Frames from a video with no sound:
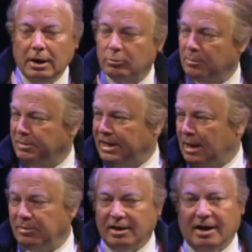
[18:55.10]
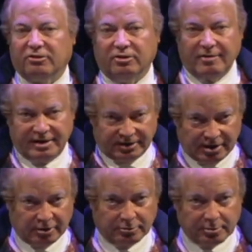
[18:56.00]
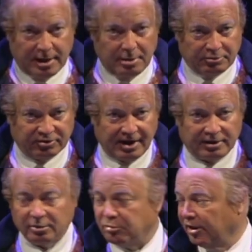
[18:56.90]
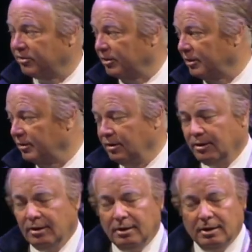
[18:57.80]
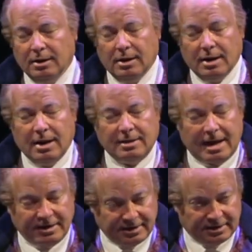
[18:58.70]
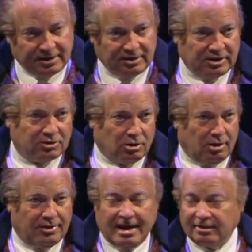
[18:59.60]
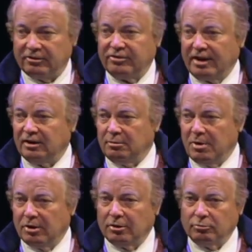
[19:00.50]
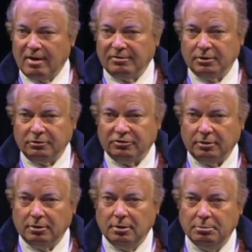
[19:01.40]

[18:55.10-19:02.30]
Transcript: in what became the election of 1800 when I was elected president. And I did indeed call that the Second American Revolution,